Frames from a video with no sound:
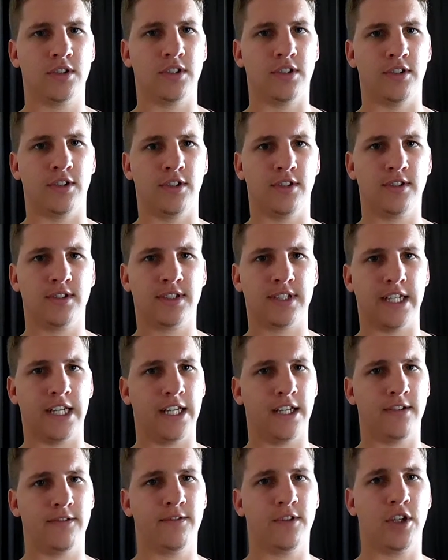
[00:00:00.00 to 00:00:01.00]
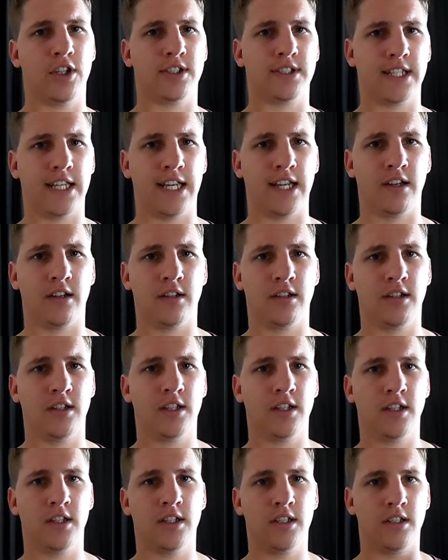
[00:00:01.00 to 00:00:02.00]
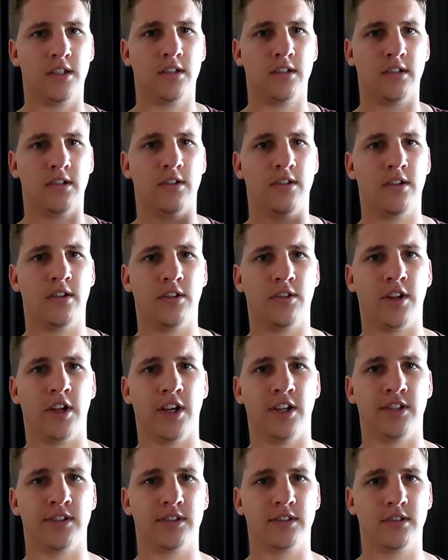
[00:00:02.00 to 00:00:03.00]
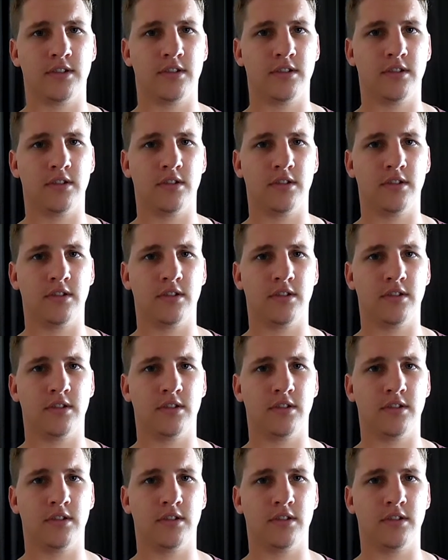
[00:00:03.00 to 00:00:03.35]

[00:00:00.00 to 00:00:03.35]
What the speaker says: to see firsthand. Those.